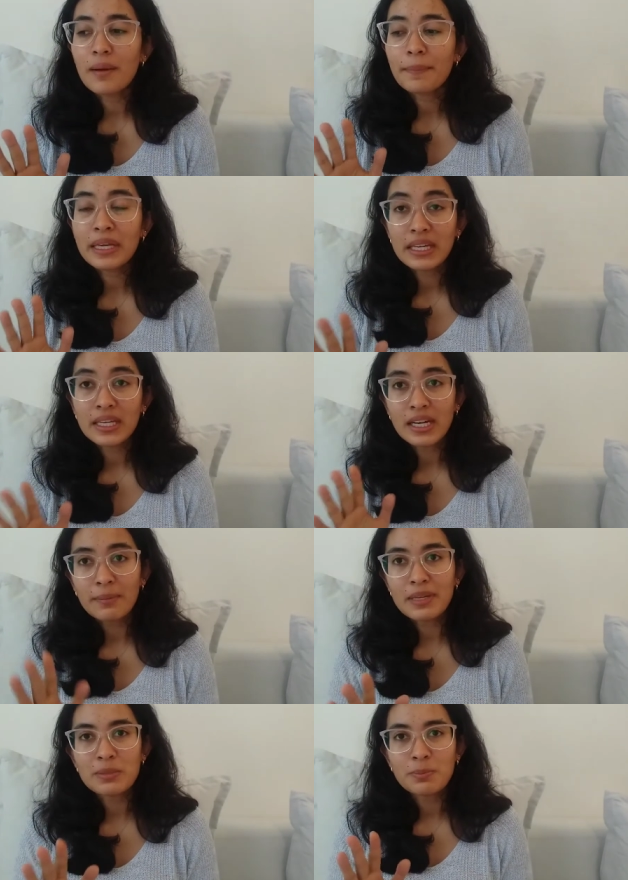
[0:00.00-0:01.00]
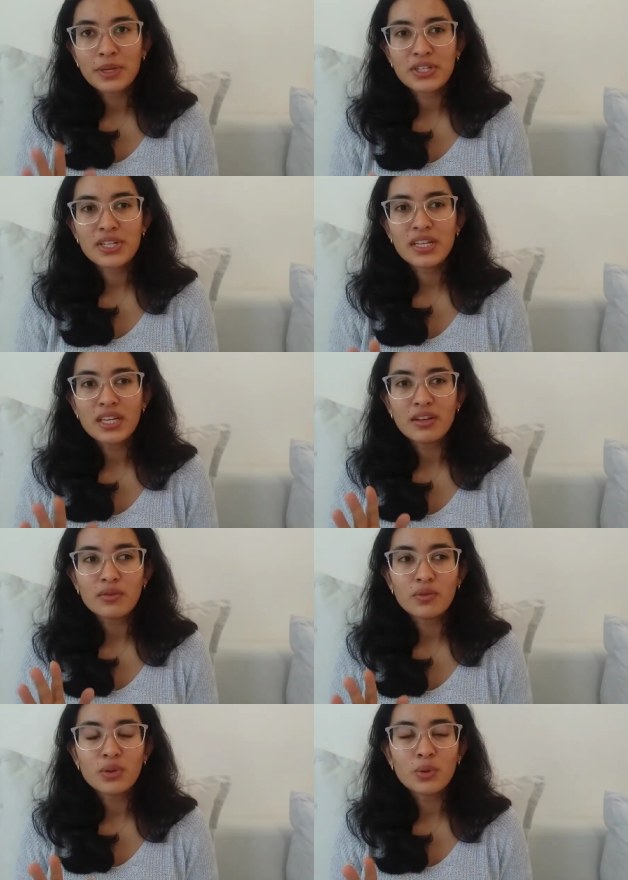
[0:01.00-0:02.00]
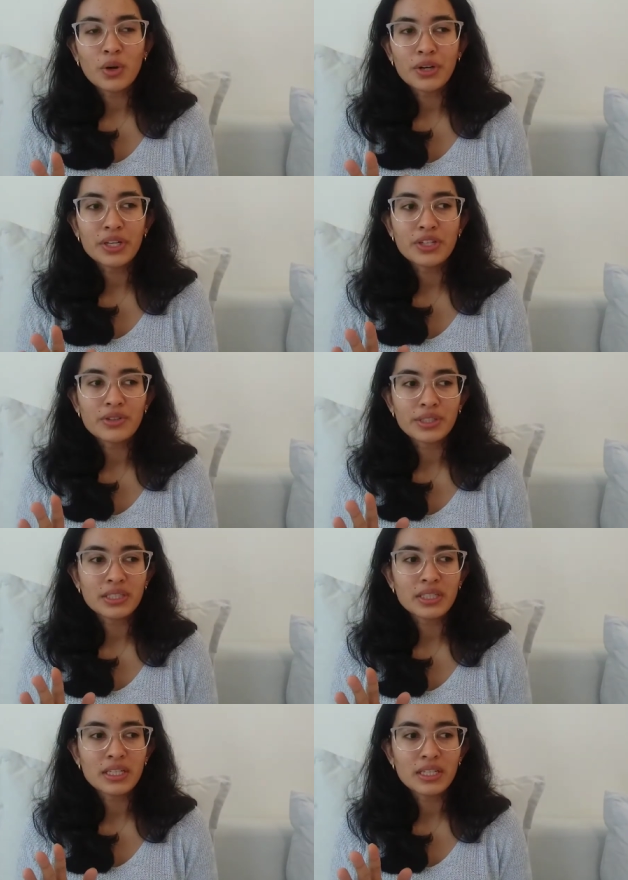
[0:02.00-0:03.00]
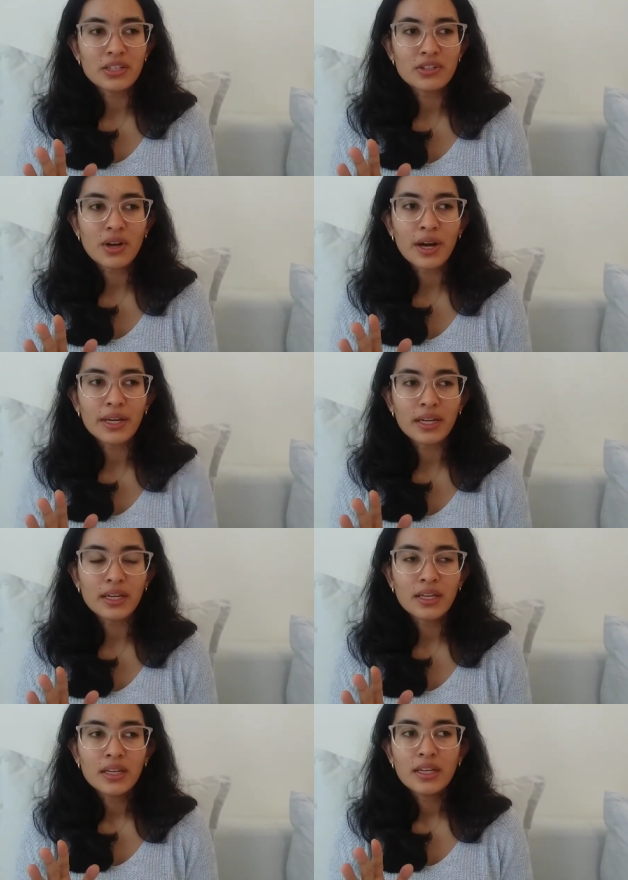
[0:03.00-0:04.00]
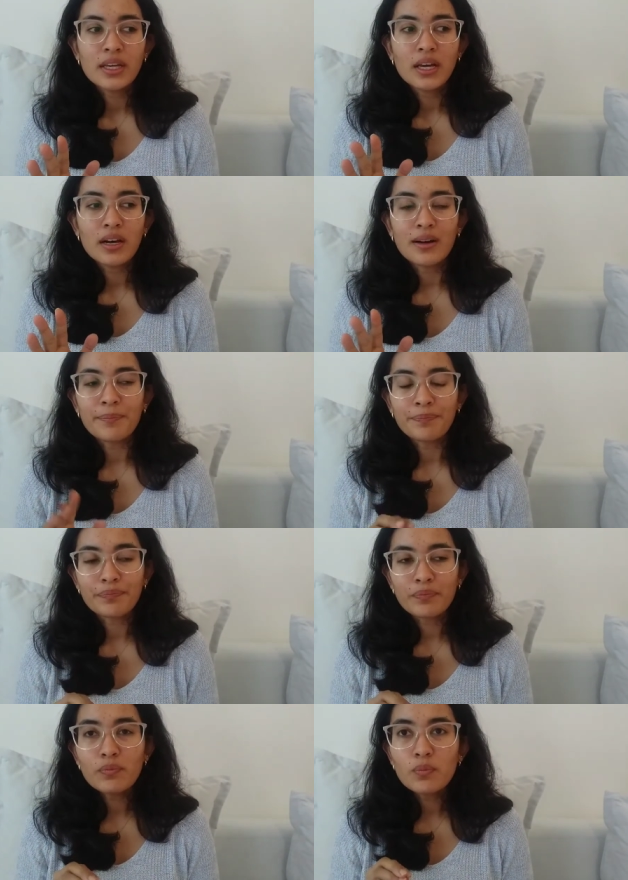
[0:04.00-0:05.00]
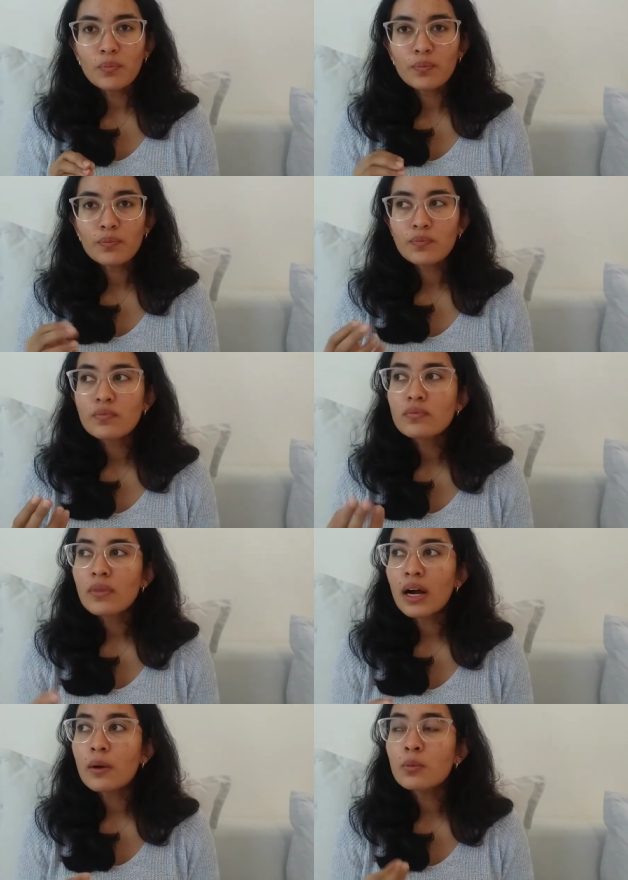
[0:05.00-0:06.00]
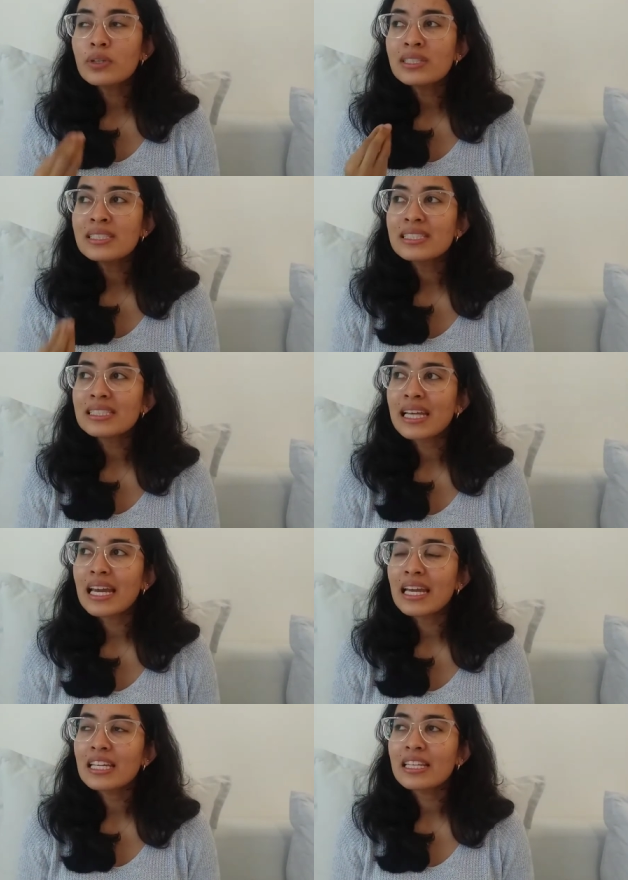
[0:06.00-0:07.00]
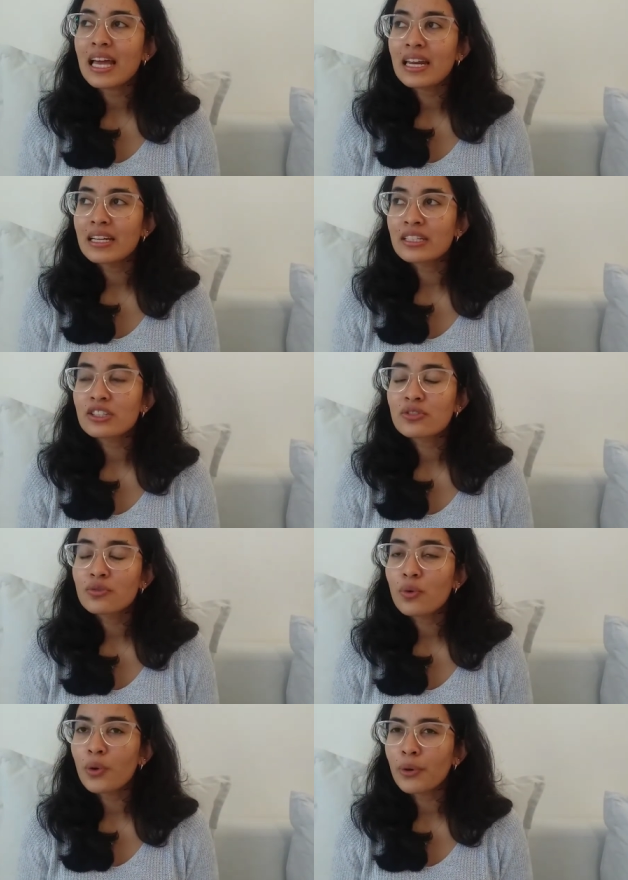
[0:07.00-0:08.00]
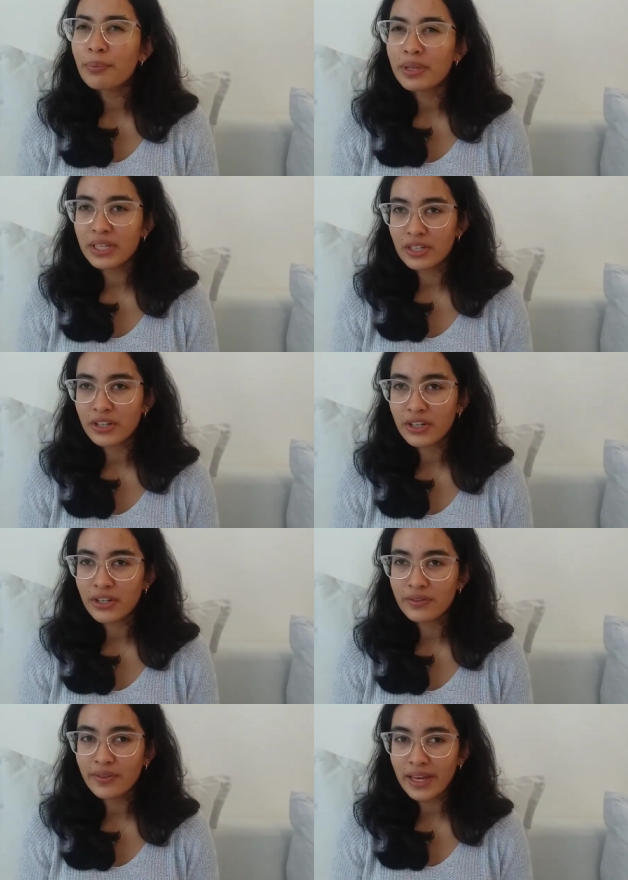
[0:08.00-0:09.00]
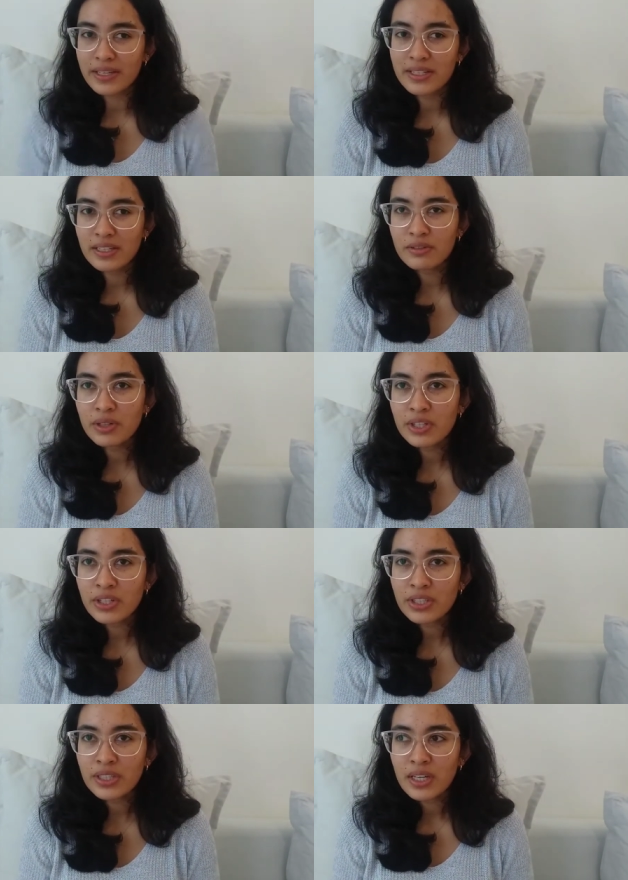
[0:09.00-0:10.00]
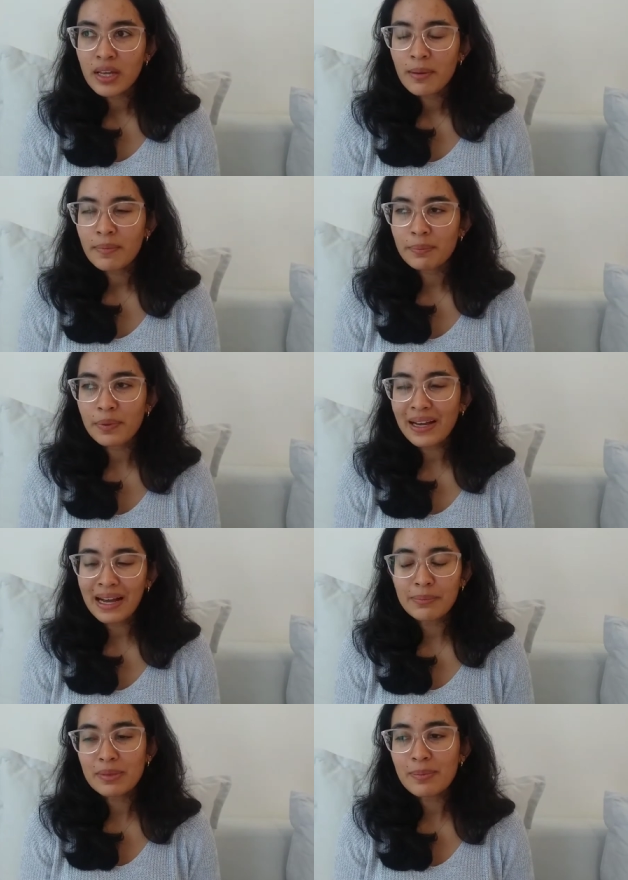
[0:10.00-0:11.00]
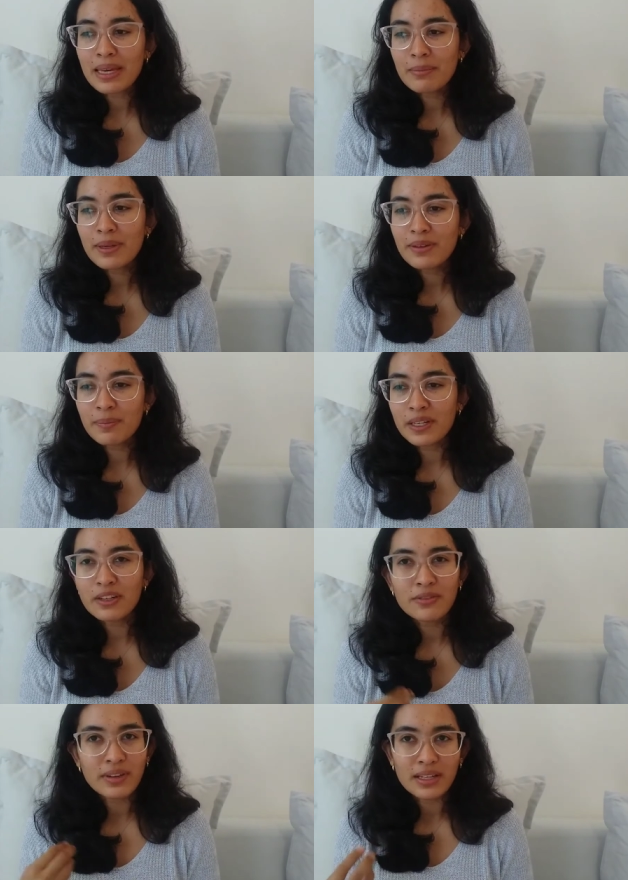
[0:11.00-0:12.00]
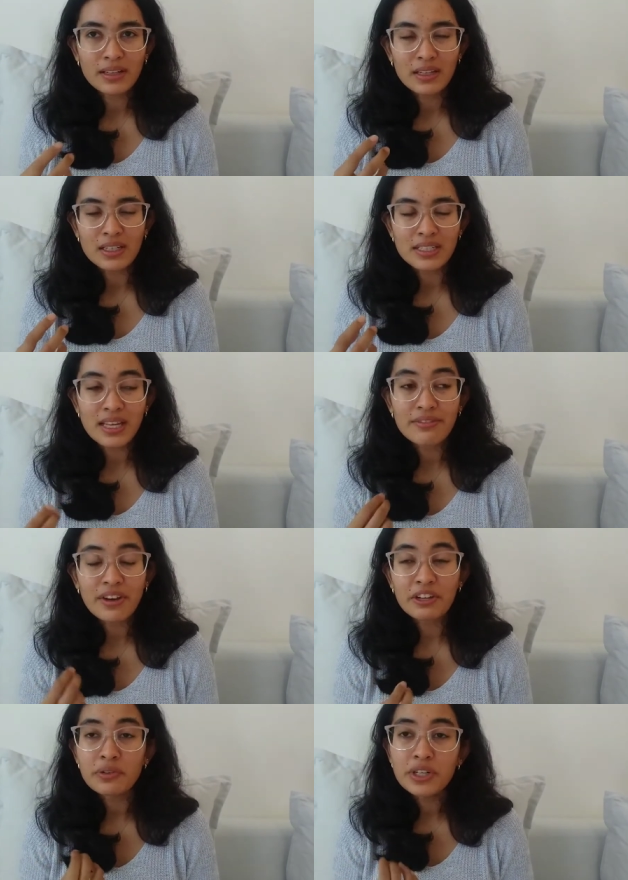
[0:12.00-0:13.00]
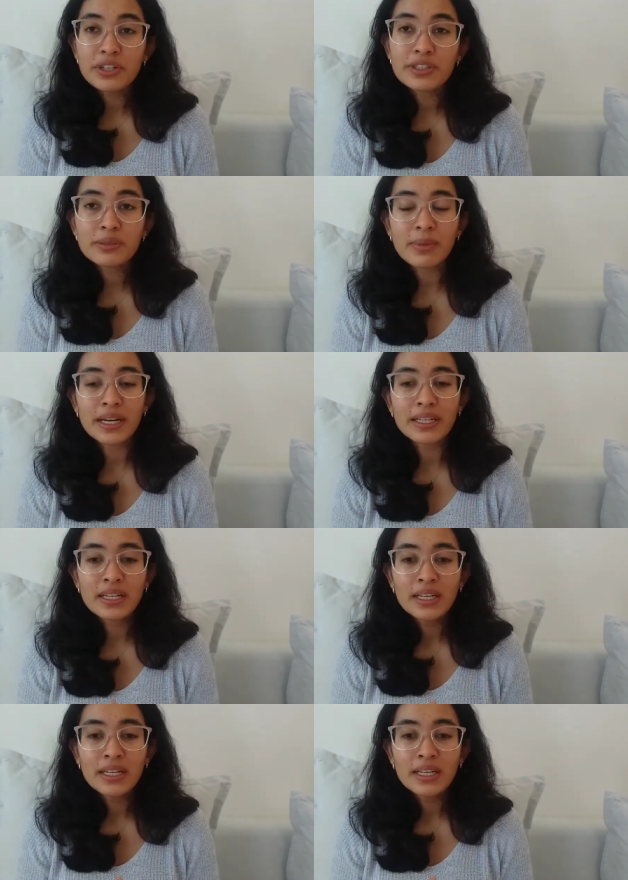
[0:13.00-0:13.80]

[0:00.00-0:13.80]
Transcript: picking it up, especially if you are interested in trying. I wouldn't say that it's for beginner fantasy readers, but perhaps maybe beginner sci-fi readers might